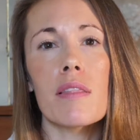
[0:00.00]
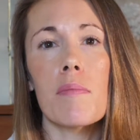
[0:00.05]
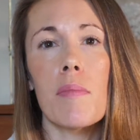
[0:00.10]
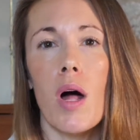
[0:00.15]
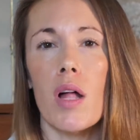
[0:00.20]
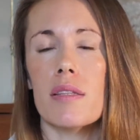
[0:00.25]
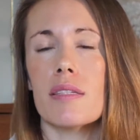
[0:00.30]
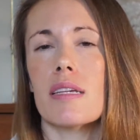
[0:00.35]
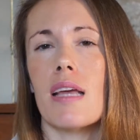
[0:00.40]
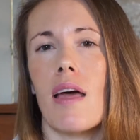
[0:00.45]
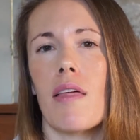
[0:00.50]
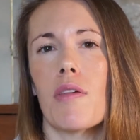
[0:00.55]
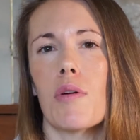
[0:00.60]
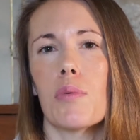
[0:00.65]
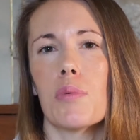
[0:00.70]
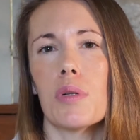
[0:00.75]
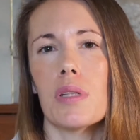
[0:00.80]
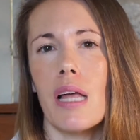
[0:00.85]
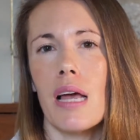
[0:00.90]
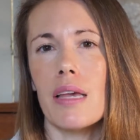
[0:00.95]
them all together
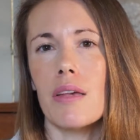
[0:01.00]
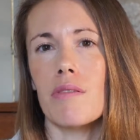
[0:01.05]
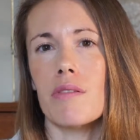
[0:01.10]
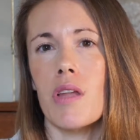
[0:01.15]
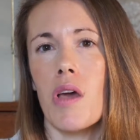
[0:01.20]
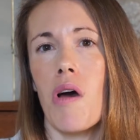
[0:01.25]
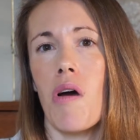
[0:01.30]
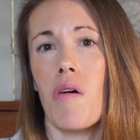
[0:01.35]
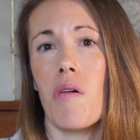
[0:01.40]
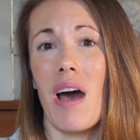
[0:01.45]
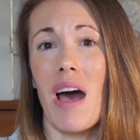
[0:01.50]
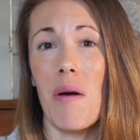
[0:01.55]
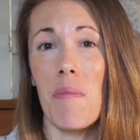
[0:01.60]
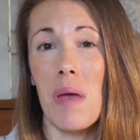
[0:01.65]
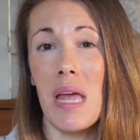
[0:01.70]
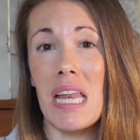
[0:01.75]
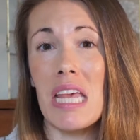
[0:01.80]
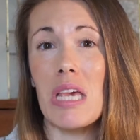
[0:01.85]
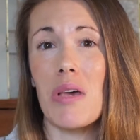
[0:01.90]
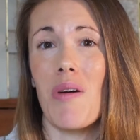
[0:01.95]
will let you know how
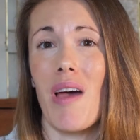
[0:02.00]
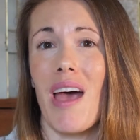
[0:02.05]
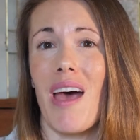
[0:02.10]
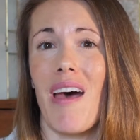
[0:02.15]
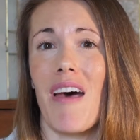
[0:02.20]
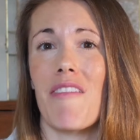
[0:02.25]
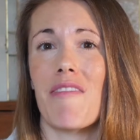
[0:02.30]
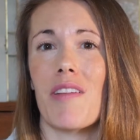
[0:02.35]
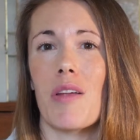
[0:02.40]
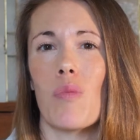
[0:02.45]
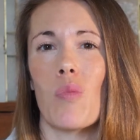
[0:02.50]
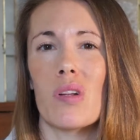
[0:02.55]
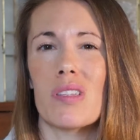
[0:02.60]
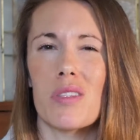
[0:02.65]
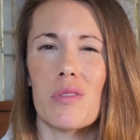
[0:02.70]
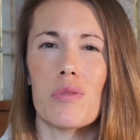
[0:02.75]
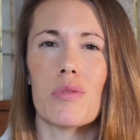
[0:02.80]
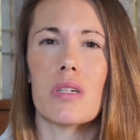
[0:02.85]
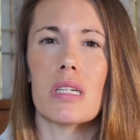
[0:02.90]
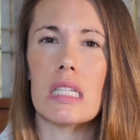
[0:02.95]
many you have and
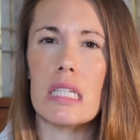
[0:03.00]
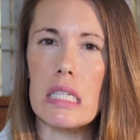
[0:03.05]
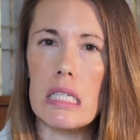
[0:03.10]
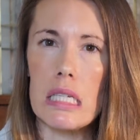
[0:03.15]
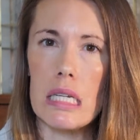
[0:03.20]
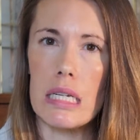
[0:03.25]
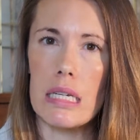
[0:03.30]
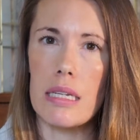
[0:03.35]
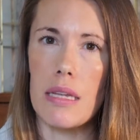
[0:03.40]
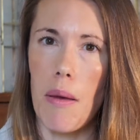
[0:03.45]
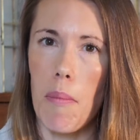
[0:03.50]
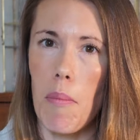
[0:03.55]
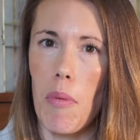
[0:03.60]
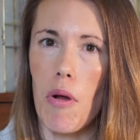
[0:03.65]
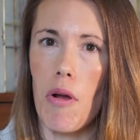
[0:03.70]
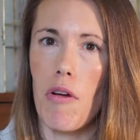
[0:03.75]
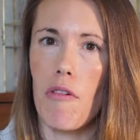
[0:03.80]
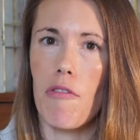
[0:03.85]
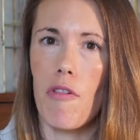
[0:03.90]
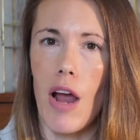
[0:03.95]
what's a realistic
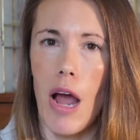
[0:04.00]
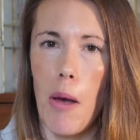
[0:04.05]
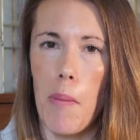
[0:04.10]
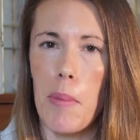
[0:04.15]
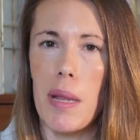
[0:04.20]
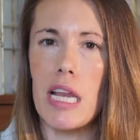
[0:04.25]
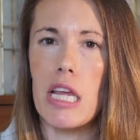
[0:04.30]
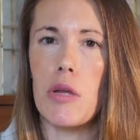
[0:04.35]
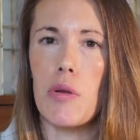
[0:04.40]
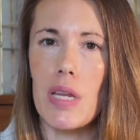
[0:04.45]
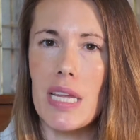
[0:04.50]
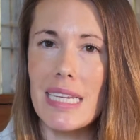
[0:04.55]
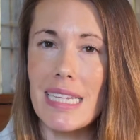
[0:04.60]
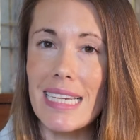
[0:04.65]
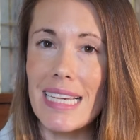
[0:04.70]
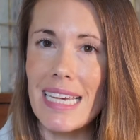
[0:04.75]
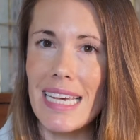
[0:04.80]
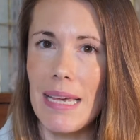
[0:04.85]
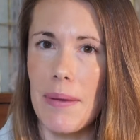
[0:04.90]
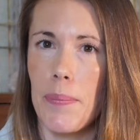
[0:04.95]
number for how many you need to
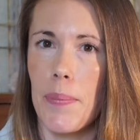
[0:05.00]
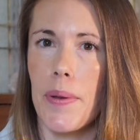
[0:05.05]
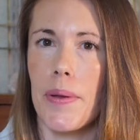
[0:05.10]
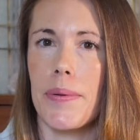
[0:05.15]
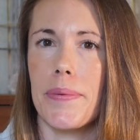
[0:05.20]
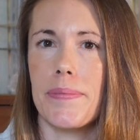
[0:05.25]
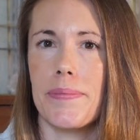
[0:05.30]
keep.